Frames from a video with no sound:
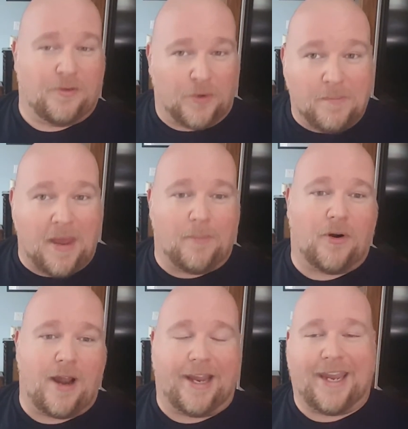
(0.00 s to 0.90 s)
and
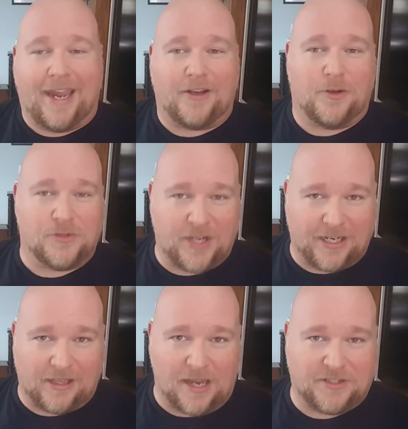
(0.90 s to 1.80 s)
remember, I can't use
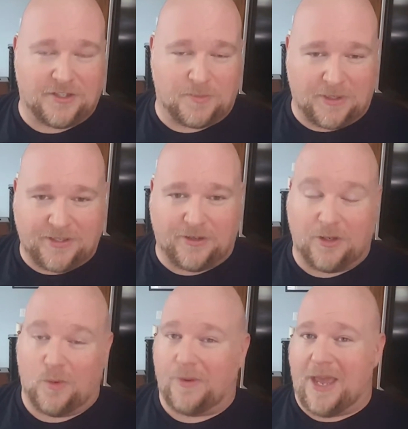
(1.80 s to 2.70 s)
any licensed
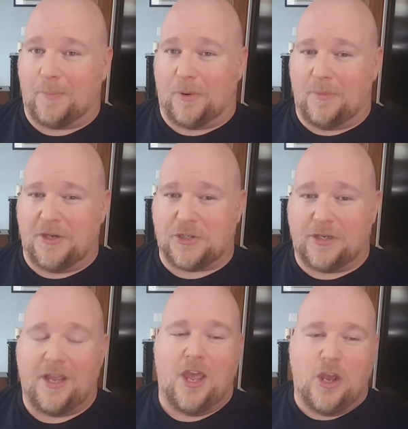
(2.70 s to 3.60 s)
material without
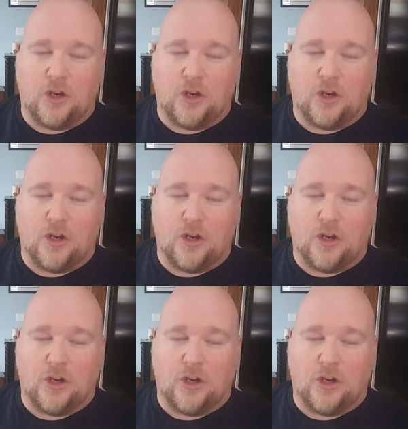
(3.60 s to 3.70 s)
permission,